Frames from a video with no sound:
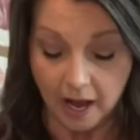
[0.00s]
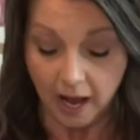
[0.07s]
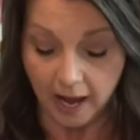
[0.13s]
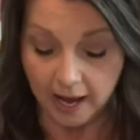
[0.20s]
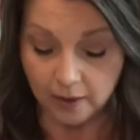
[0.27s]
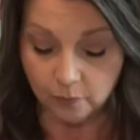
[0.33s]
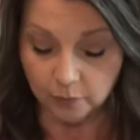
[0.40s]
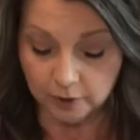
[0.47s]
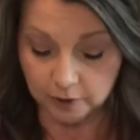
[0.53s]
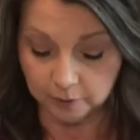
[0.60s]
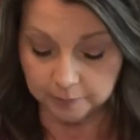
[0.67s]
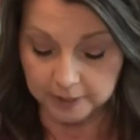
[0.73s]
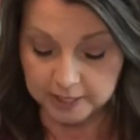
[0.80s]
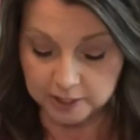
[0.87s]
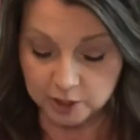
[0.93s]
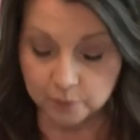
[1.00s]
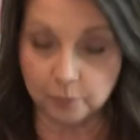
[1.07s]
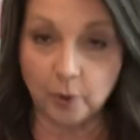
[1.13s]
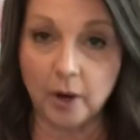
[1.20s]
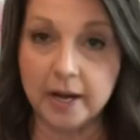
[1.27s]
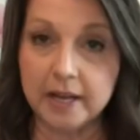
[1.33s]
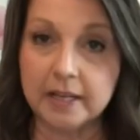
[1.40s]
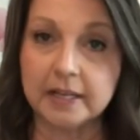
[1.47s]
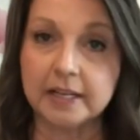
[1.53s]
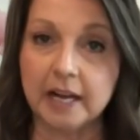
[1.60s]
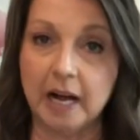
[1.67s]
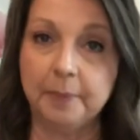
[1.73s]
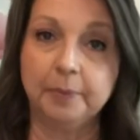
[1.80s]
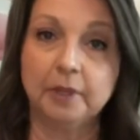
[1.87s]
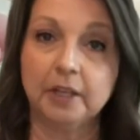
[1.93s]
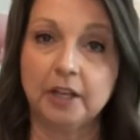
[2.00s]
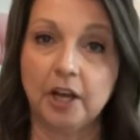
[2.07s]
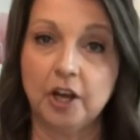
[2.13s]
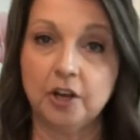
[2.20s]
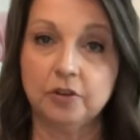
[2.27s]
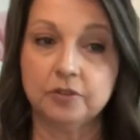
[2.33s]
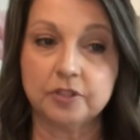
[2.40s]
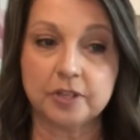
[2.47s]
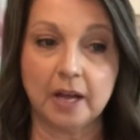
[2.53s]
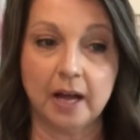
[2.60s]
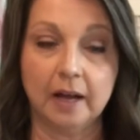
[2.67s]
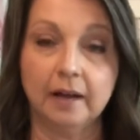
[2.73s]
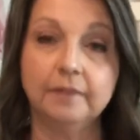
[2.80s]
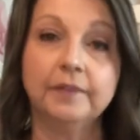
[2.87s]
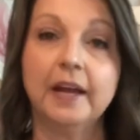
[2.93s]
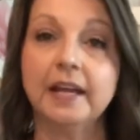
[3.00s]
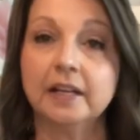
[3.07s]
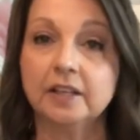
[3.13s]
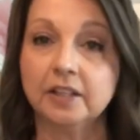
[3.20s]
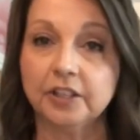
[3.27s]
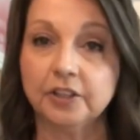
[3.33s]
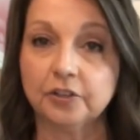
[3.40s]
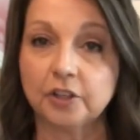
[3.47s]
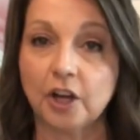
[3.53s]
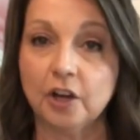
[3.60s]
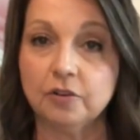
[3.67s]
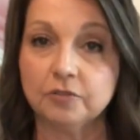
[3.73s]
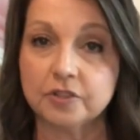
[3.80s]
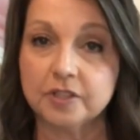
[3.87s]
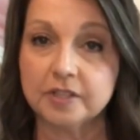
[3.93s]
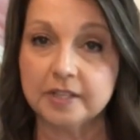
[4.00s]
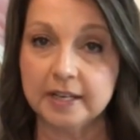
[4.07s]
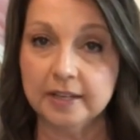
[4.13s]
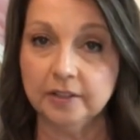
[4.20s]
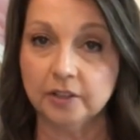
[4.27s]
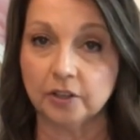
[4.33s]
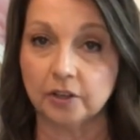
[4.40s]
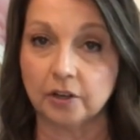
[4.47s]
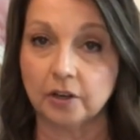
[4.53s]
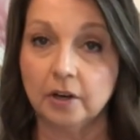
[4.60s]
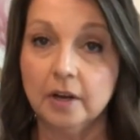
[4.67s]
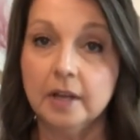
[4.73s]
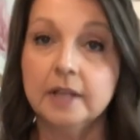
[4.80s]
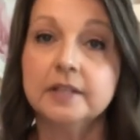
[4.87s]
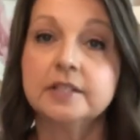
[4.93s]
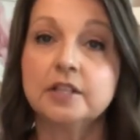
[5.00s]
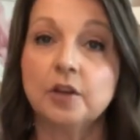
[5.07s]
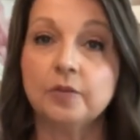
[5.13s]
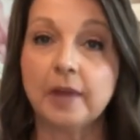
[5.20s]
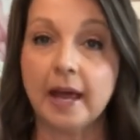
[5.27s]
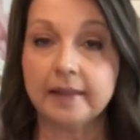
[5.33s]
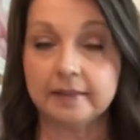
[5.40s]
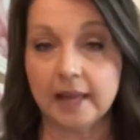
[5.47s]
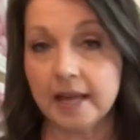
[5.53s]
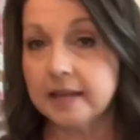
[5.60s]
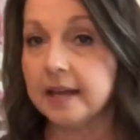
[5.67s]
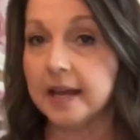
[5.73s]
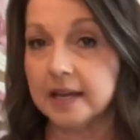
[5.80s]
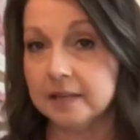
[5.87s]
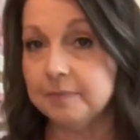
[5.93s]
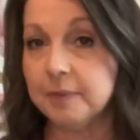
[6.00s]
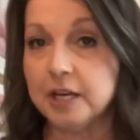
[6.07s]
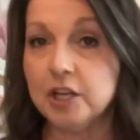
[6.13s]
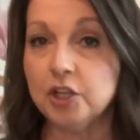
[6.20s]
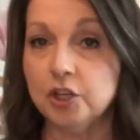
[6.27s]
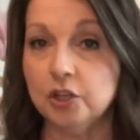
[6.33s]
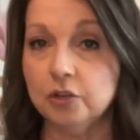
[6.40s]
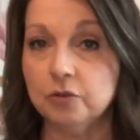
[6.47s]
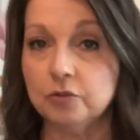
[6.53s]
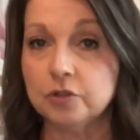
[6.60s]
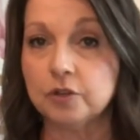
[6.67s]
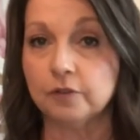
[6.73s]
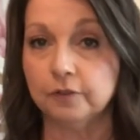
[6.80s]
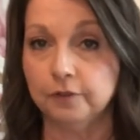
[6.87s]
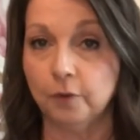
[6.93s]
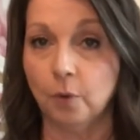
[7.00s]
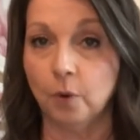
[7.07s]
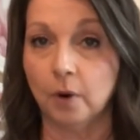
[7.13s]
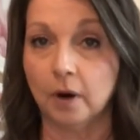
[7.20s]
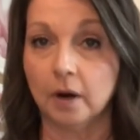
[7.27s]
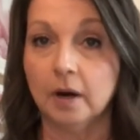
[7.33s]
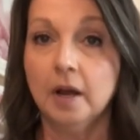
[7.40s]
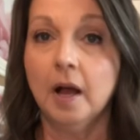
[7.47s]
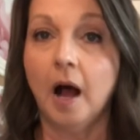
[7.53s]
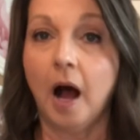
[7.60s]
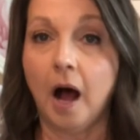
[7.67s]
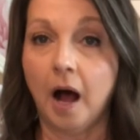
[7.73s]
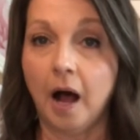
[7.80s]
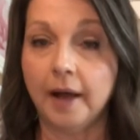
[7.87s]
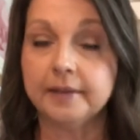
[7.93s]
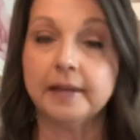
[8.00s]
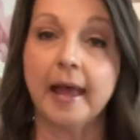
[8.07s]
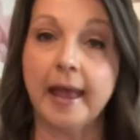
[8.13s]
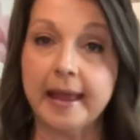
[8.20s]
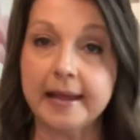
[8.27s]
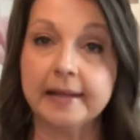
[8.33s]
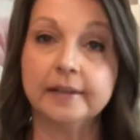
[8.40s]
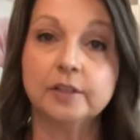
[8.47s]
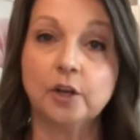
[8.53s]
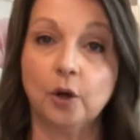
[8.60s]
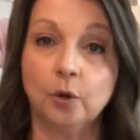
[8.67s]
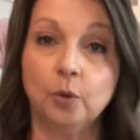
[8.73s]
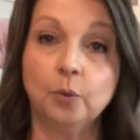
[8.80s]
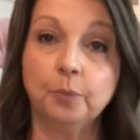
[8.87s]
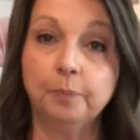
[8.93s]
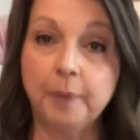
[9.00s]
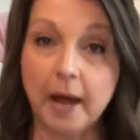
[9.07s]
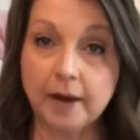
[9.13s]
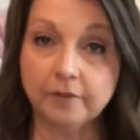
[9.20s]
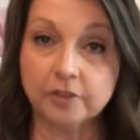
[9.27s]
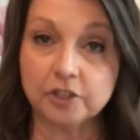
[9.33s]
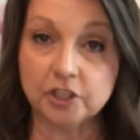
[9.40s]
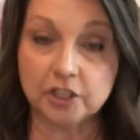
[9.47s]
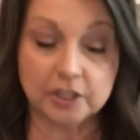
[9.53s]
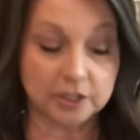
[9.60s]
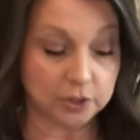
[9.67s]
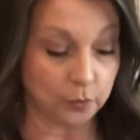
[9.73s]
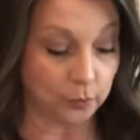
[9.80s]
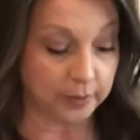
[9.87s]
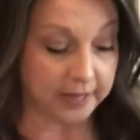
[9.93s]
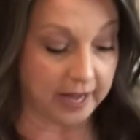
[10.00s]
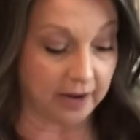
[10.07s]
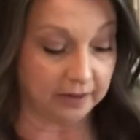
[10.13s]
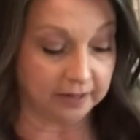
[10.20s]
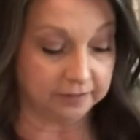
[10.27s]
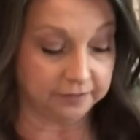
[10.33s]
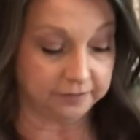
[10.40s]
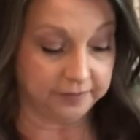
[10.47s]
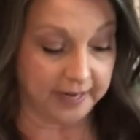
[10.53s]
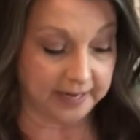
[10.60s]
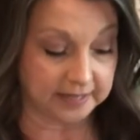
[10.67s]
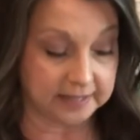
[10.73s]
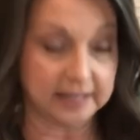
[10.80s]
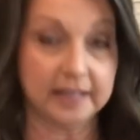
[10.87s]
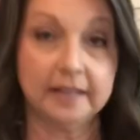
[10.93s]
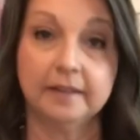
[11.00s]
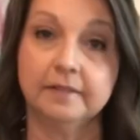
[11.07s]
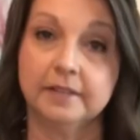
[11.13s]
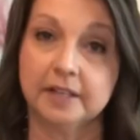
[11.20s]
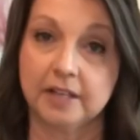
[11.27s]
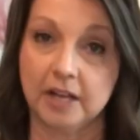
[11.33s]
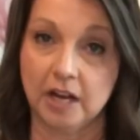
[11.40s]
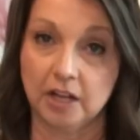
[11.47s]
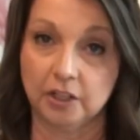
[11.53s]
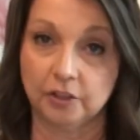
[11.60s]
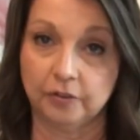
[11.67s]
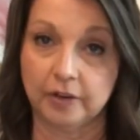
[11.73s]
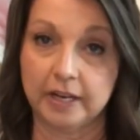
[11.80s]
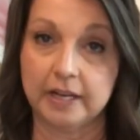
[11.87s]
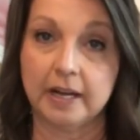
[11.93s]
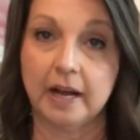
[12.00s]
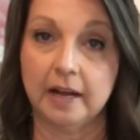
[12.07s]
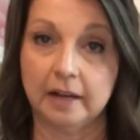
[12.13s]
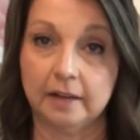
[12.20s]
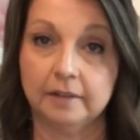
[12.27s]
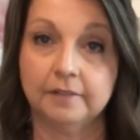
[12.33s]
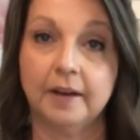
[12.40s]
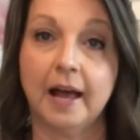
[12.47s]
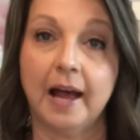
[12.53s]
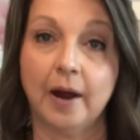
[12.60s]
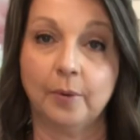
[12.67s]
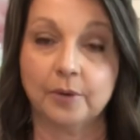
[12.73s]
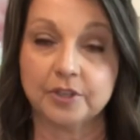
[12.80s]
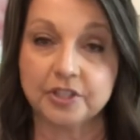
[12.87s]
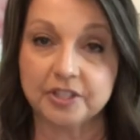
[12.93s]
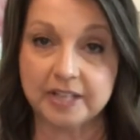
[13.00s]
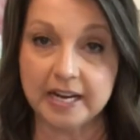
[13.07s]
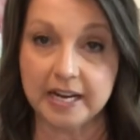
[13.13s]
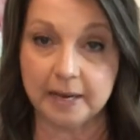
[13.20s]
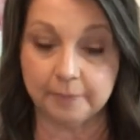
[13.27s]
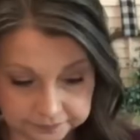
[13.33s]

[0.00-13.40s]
I will be spraying a couple of coats of a clear coat sealer so that they can be used for hot and cold beverages without affecting the coloring of our stamp.